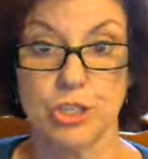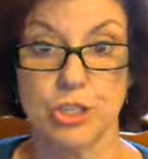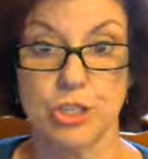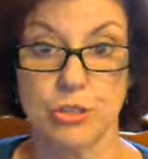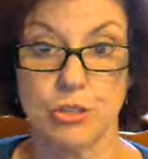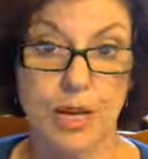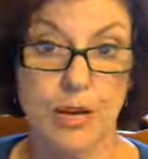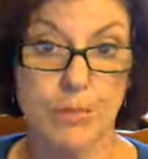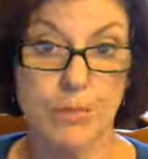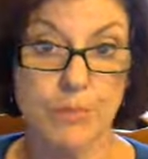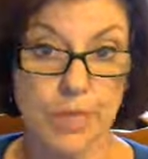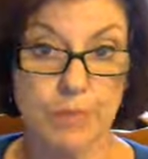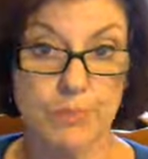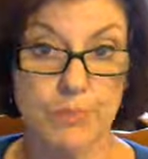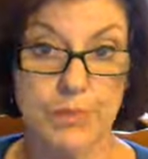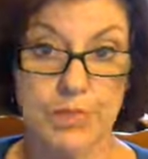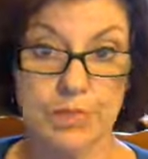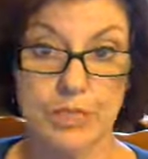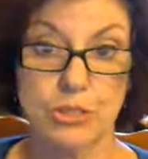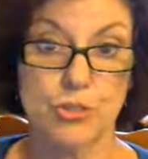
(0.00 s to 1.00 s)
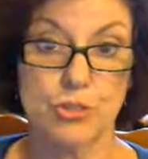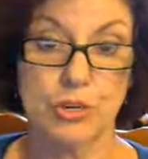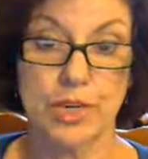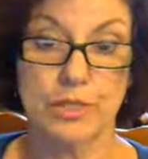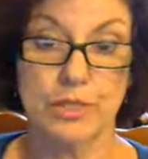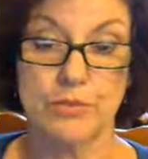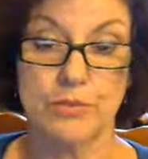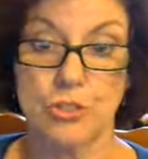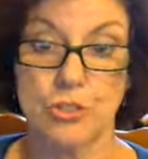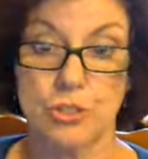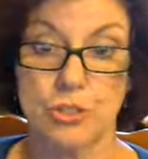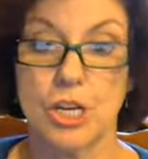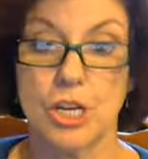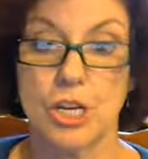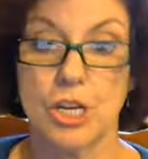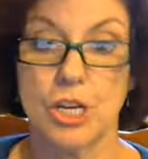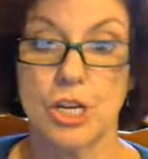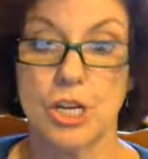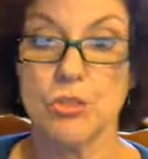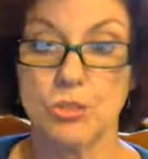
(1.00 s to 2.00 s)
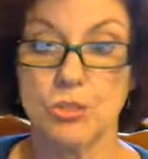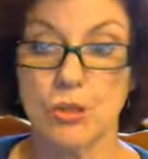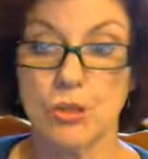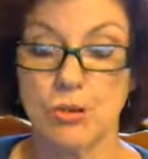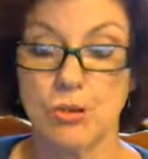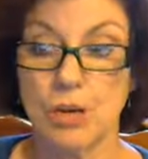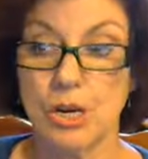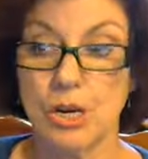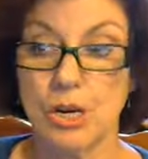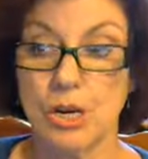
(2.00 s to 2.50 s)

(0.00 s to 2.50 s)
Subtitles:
So that might be an attractive nurse. So,